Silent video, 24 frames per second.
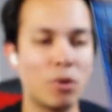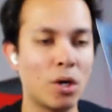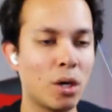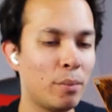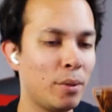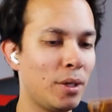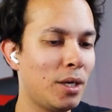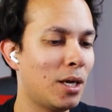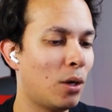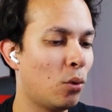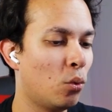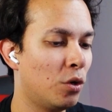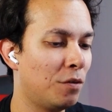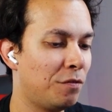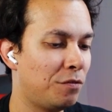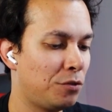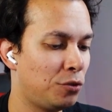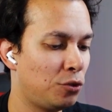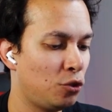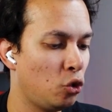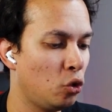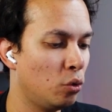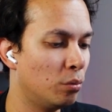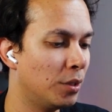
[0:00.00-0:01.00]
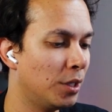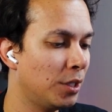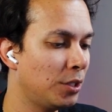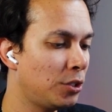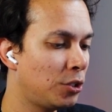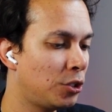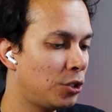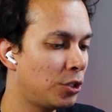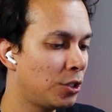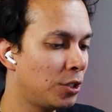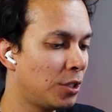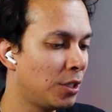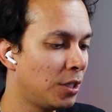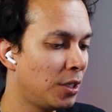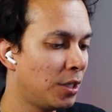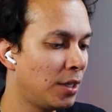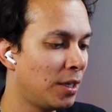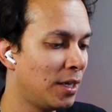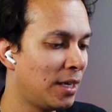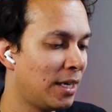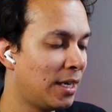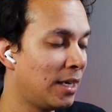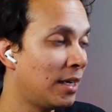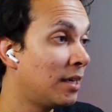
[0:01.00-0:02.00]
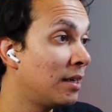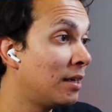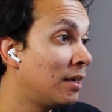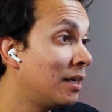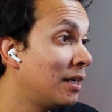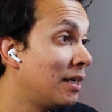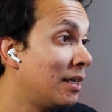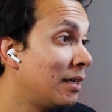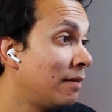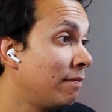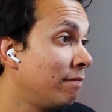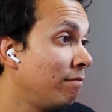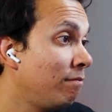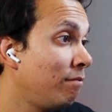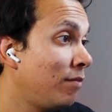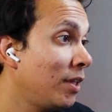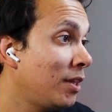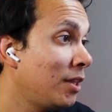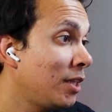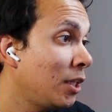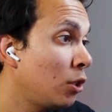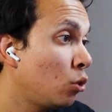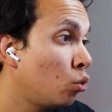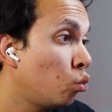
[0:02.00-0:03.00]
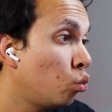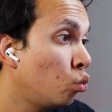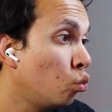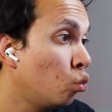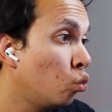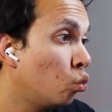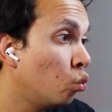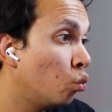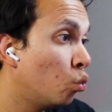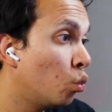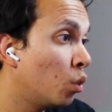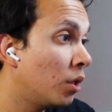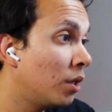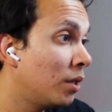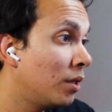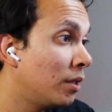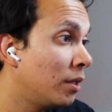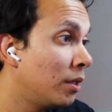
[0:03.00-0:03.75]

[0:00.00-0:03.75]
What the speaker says: probably not worth too much. 52.